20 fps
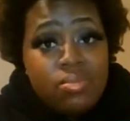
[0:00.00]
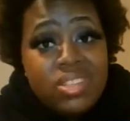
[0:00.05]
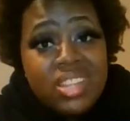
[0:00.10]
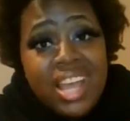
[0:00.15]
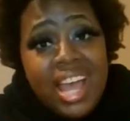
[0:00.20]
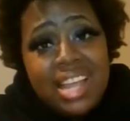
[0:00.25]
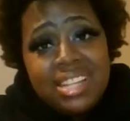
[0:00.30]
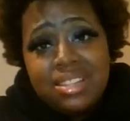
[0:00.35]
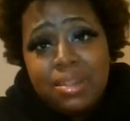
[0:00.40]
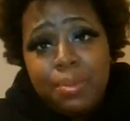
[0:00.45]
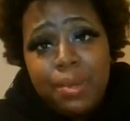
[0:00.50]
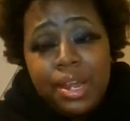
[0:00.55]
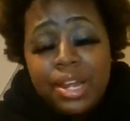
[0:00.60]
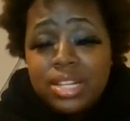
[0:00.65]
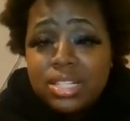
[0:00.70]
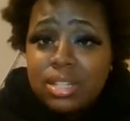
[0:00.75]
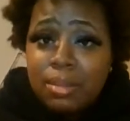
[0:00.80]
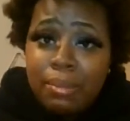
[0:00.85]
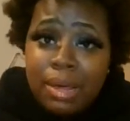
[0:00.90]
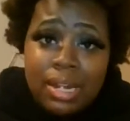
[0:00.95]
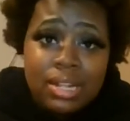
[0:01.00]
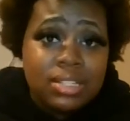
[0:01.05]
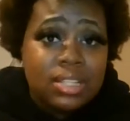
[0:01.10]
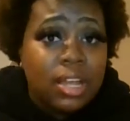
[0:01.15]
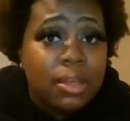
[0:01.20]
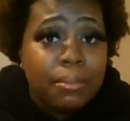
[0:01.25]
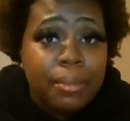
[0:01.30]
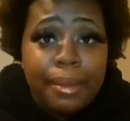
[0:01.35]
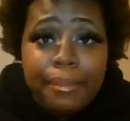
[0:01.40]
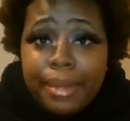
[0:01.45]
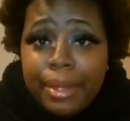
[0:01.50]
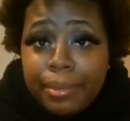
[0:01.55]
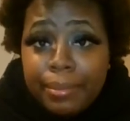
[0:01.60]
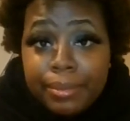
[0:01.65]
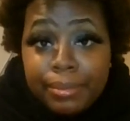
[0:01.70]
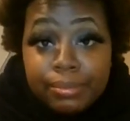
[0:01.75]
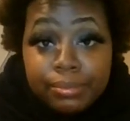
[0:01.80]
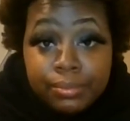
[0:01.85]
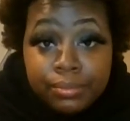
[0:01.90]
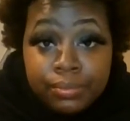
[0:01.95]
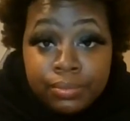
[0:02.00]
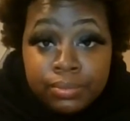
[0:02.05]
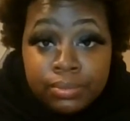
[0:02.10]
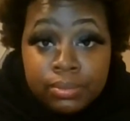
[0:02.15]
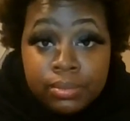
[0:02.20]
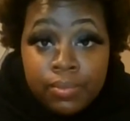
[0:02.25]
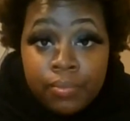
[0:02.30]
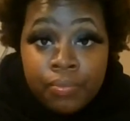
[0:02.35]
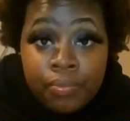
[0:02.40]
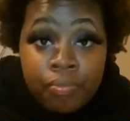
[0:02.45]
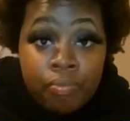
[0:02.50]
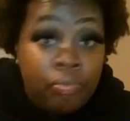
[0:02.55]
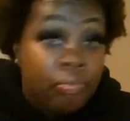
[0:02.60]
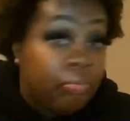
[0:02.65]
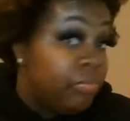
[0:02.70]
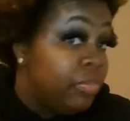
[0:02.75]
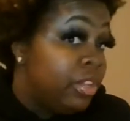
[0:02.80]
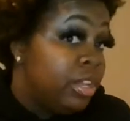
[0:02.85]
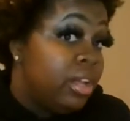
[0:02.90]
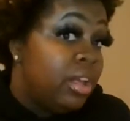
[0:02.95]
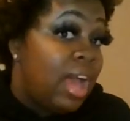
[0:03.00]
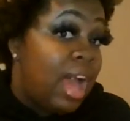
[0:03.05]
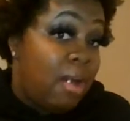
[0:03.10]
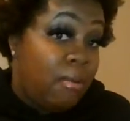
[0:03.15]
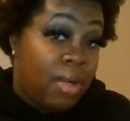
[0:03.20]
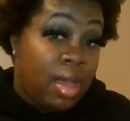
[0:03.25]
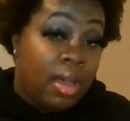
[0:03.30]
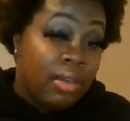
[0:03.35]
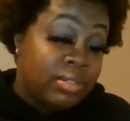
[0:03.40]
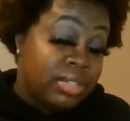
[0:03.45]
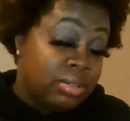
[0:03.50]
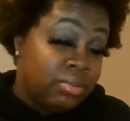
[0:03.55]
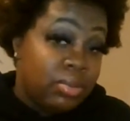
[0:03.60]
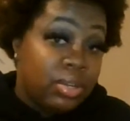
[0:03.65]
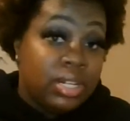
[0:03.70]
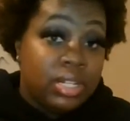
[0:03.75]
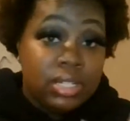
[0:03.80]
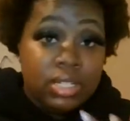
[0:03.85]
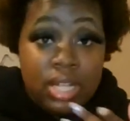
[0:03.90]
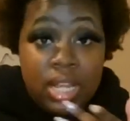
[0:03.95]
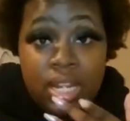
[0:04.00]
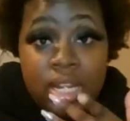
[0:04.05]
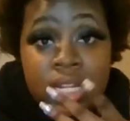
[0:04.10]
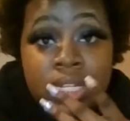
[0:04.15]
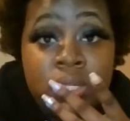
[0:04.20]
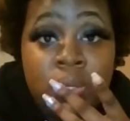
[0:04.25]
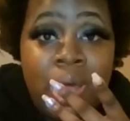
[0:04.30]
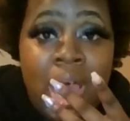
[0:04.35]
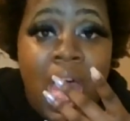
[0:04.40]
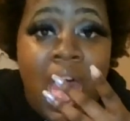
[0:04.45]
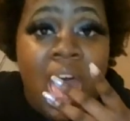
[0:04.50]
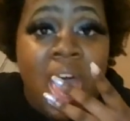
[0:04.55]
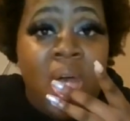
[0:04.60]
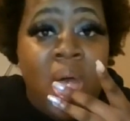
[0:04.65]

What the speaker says: As a parent, somebody take my baby, I would have zero understanding as well.